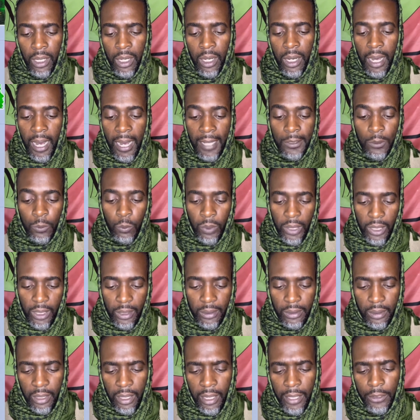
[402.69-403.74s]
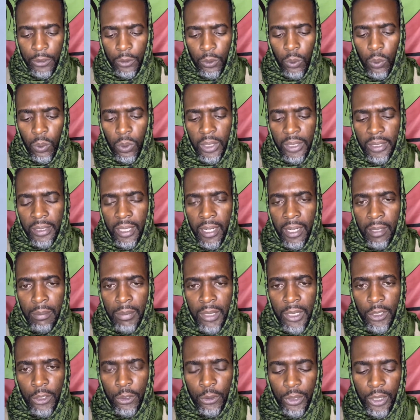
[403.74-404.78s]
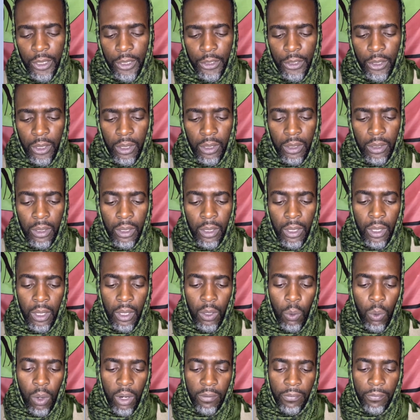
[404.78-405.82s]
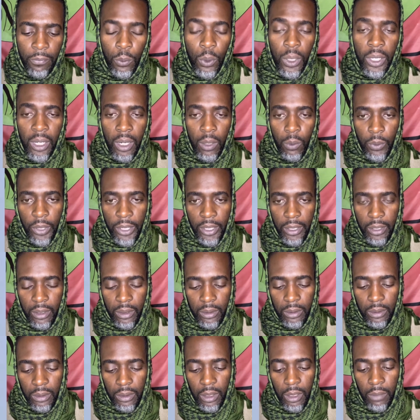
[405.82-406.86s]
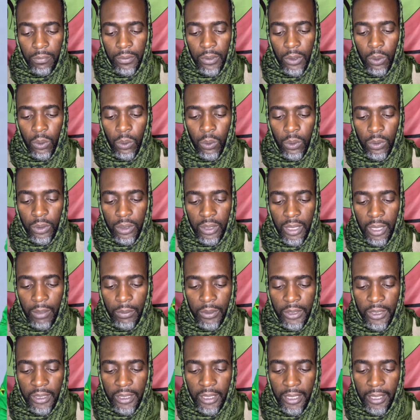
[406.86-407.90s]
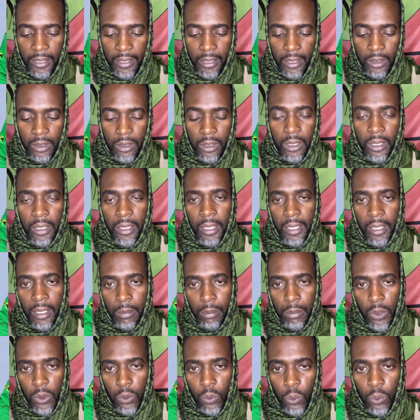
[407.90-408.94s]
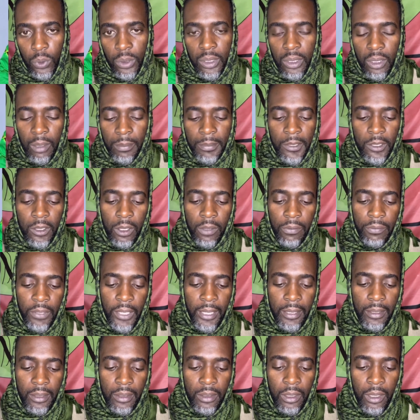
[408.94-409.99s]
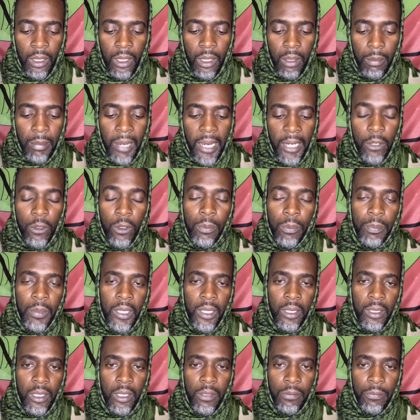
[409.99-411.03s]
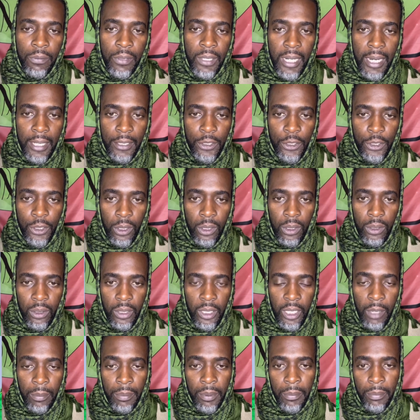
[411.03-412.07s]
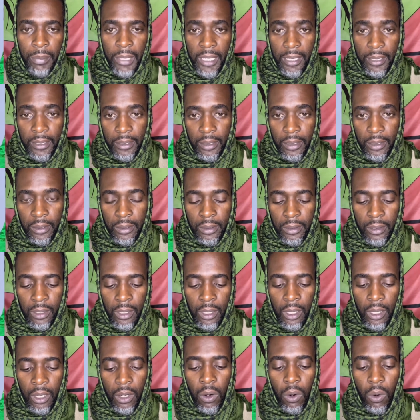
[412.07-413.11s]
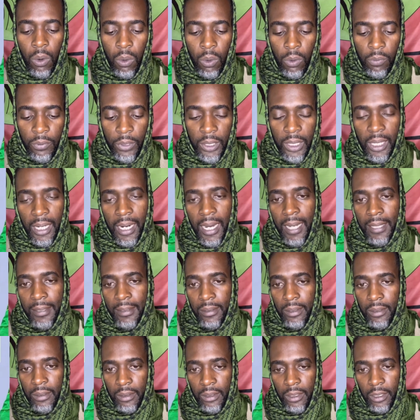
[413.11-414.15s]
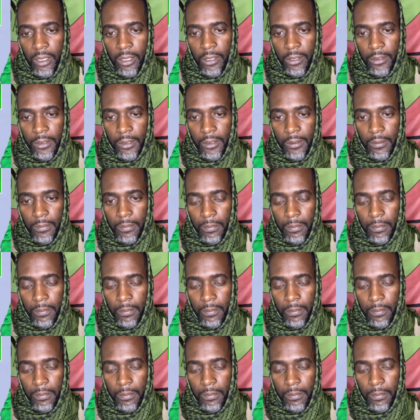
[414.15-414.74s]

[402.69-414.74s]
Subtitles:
as well as the Andrew Holness administration, who are fully aware of the oath that was taken to keep Maroons subservient by crippling their financial capabilities over the last 60 years.